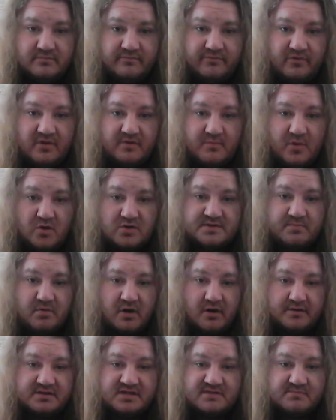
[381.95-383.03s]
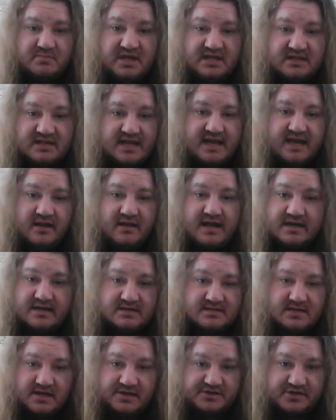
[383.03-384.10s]
for the most part, just beat the hell out of
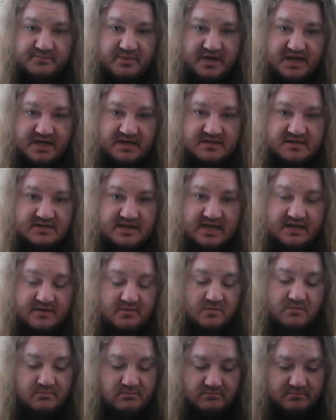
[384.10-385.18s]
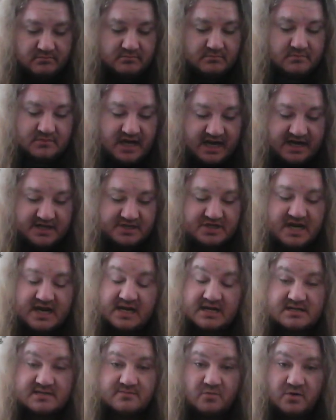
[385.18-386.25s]
Sasha Banks, and Nia
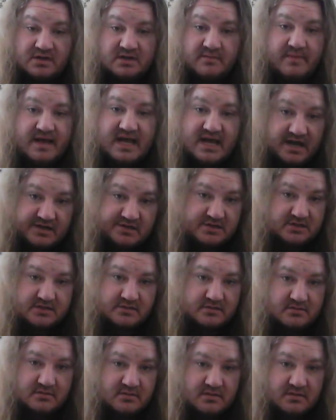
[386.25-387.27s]
Jax won the match.